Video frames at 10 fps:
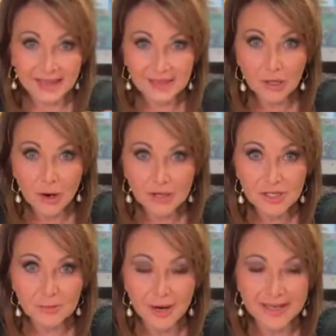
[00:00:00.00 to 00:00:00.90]
Get the
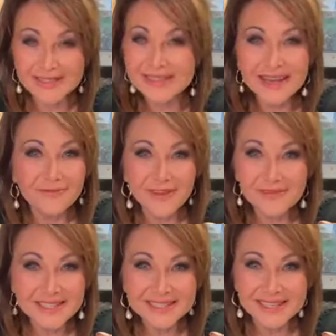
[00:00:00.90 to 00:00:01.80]
larger one. It's like
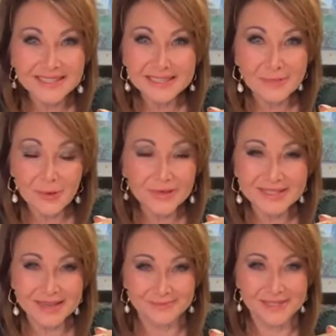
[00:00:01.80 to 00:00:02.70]
50 cents more
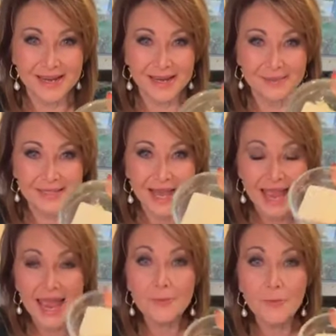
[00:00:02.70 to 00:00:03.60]
sometimes.
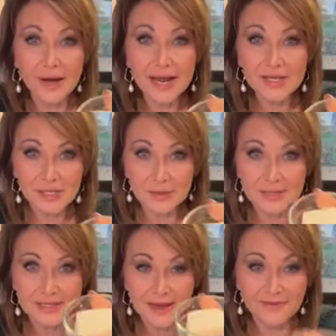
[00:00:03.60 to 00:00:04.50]
And what I
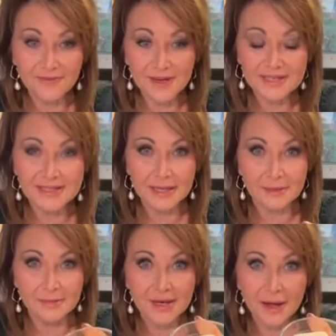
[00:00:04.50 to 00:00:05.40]
do is I freeze
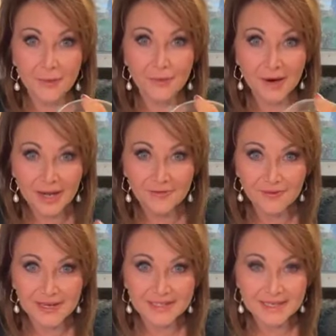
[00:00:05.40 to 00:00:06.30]
them. Now, what do you
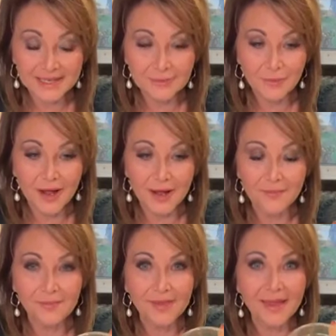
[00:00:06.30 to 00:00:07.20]
freeze it in?
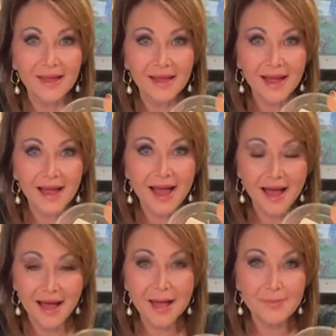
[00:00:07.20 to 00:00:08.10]
Well,
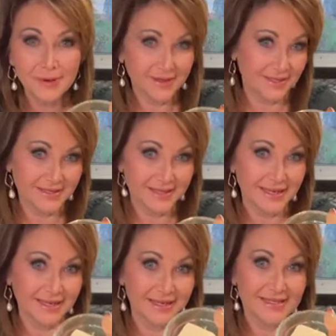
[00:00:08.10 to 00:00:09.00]
I put this
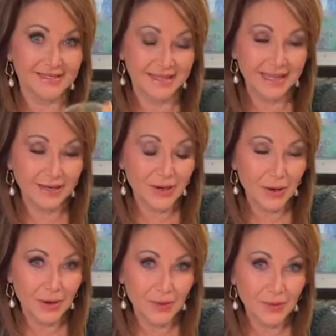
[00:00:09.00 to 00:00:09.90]
in a
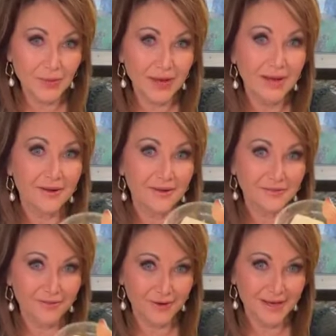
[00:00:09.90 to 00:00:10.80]
silicone
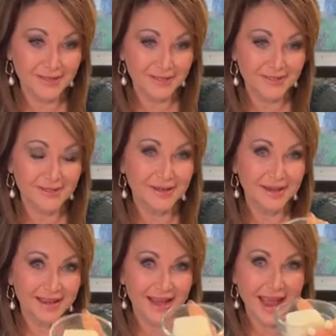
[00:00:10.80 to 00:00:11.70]
freeze,
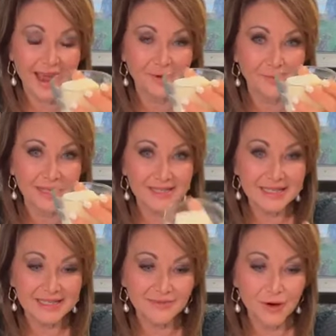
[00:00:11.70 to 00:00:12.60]
and
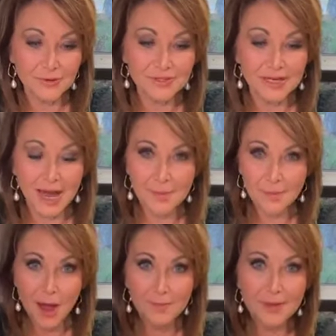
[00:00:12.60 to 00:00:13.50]
once it's frozen, I
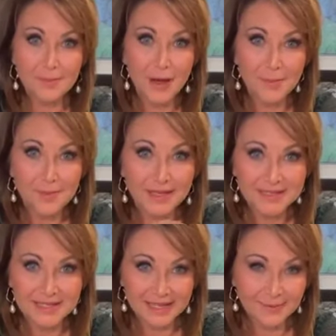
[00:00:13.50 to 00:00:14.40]
pop them up
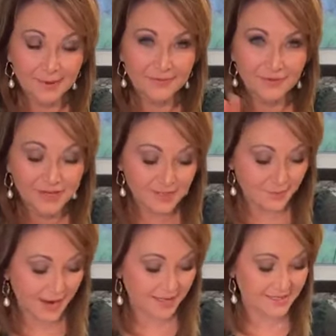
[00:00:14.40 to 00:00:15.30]
and stick them in
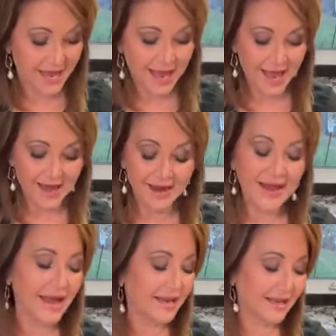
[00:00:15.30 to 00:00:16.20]
freezer bags. And
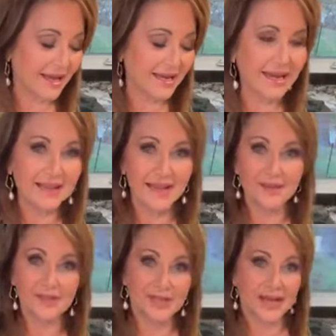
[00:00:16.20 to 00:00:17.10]
I had a lady the
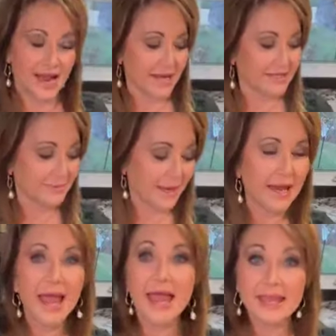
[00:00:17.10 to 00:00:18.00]
other day ask
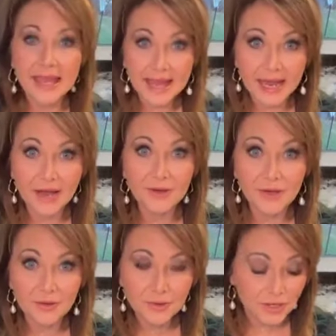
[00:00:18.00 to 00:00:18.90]
me,
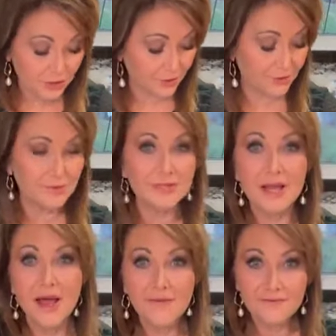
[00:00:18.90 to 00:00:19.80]
can you
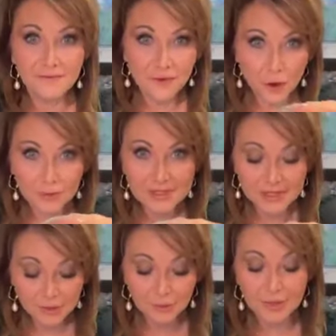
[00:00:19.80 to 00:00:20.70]
use
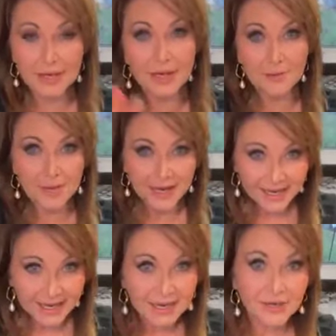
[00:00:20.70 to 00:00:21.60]
frozen cream
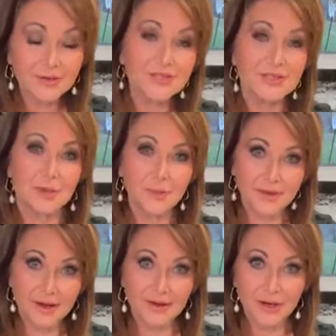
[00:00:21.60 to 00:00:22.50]
in your soup
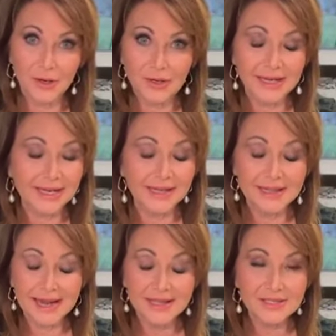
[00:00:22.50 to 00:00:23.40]
without it curdling?
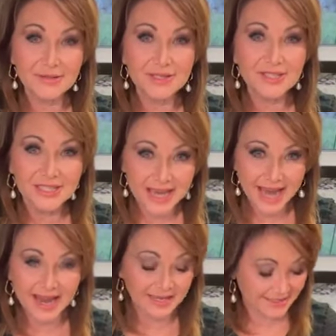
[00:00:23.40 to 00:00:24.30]
And the answer is
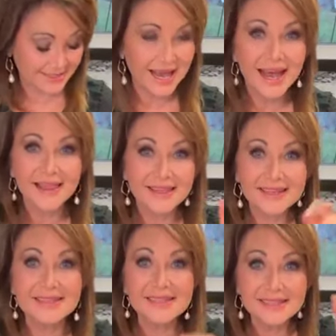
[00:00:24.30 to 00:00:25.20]
yes.
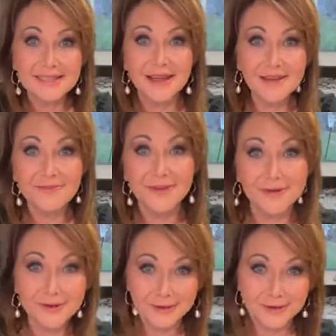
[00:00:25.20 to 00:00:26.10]
This is time for
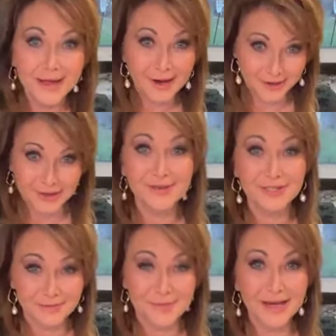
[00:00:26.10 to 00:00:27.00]
you to learn how to
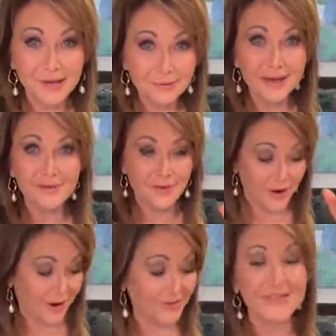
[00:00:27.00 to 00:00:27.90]
use your microwave
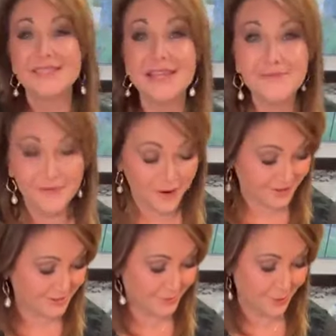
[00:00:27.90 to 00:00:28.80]
on the
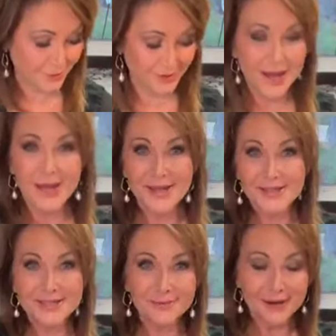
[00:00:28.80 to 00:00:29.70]
defrost mode.
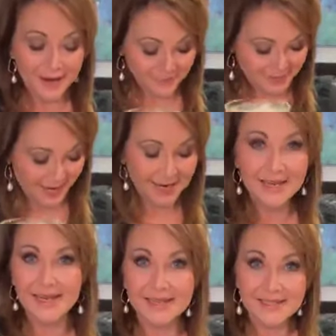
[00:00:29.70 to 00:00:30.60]
So what I've
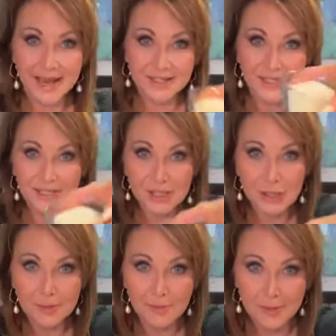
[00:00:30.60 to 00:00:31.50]
done is I just
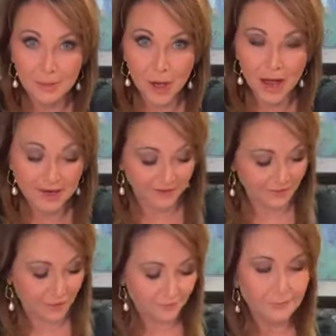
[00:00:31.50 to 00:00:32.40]
took my block
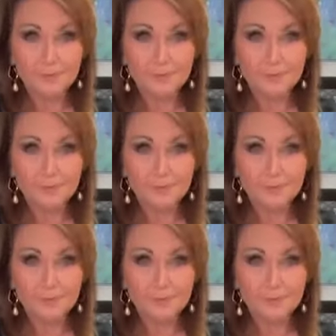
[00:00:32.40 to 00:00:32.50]
of